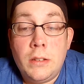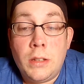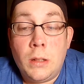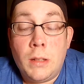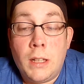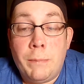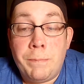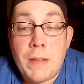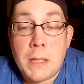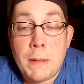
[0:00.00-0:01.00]

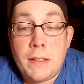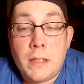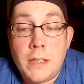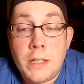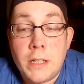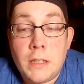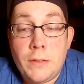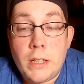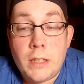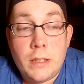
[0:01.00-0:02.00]
So that's basically the gist of
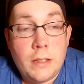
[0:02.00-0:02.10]
it.